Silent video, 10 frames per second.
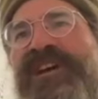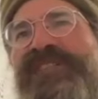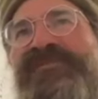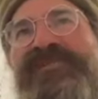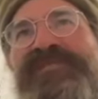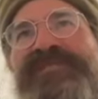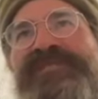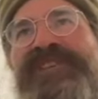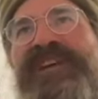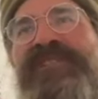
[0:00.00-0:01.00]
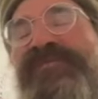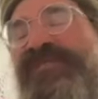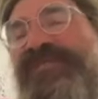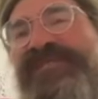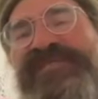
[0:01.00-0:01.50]
got a
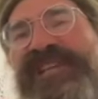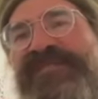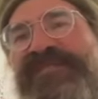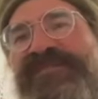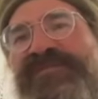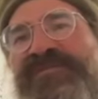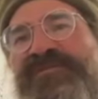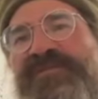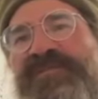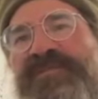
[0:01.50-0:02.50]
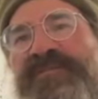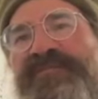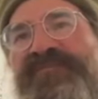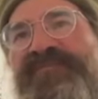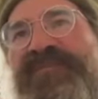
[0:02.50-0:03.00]
really good sense for
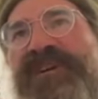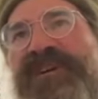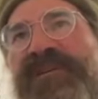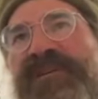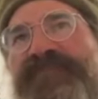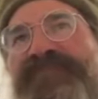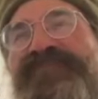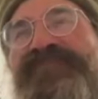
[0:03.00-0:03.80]
um